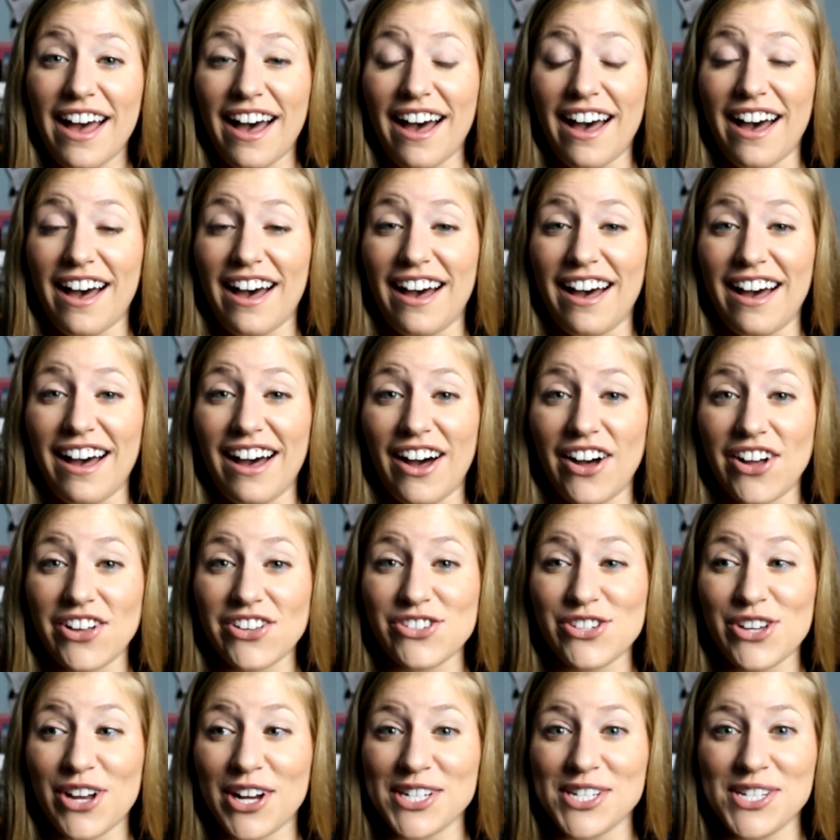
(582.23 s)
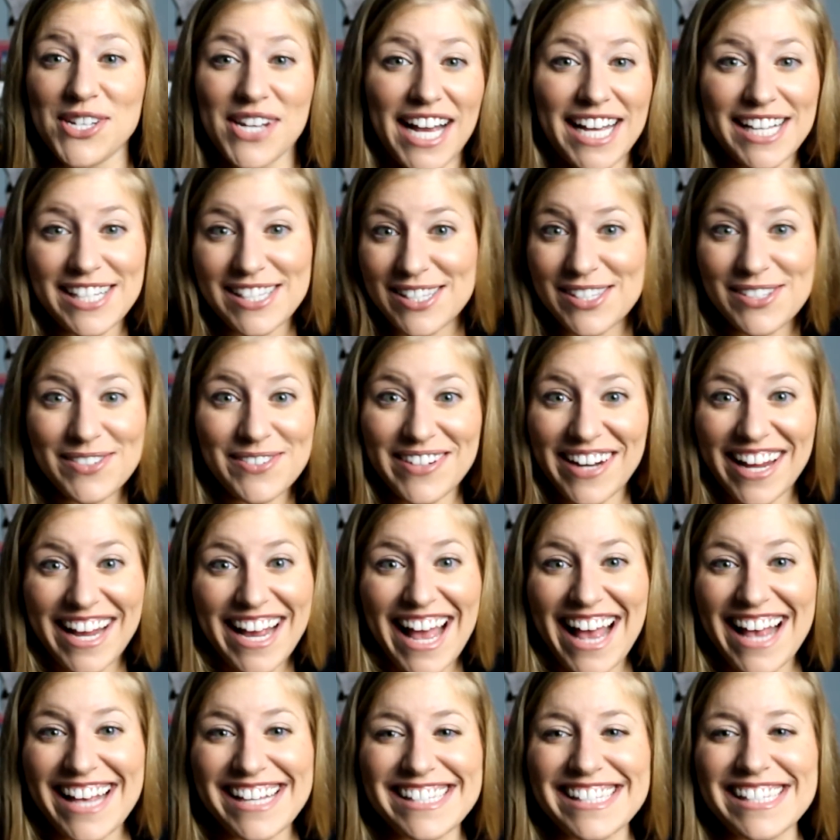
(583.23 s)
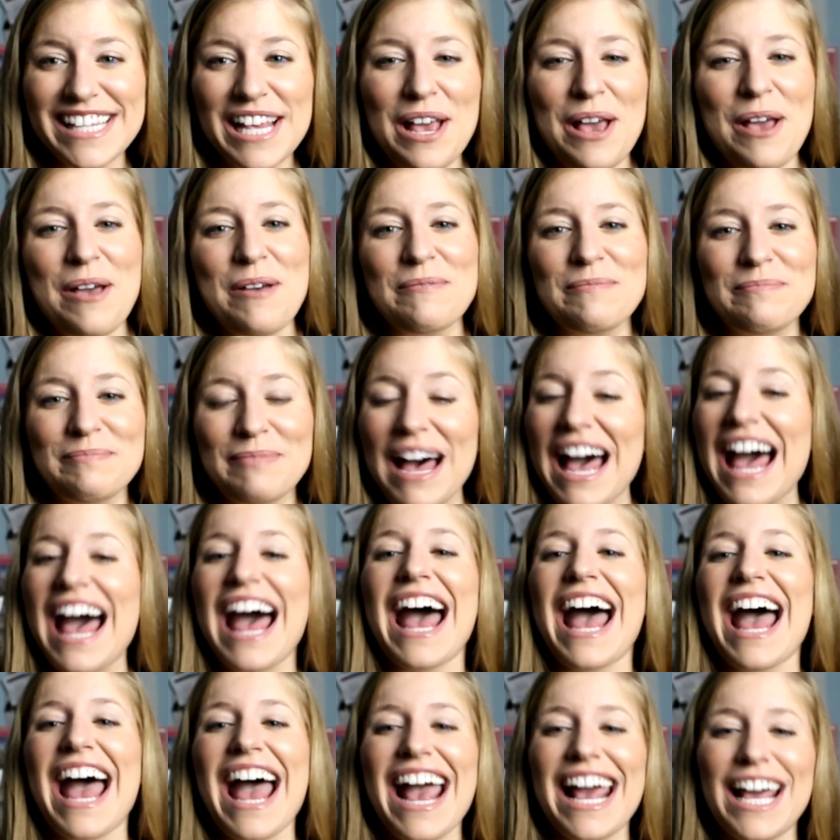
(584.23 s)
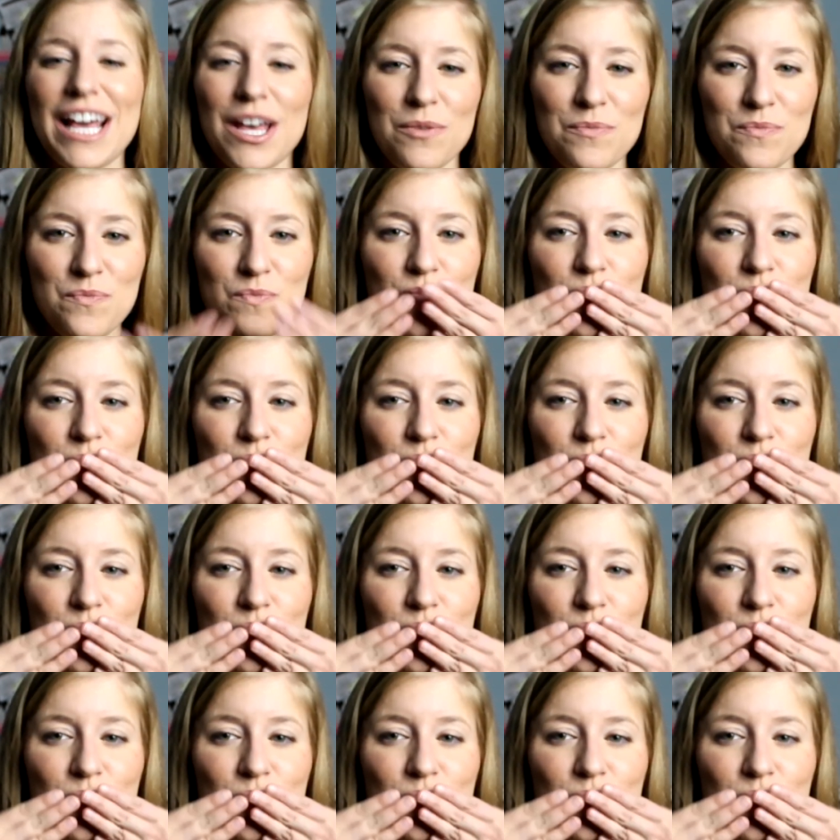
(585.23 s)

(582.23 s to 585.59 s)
I'll talk to you guys soon, I guess. Bye!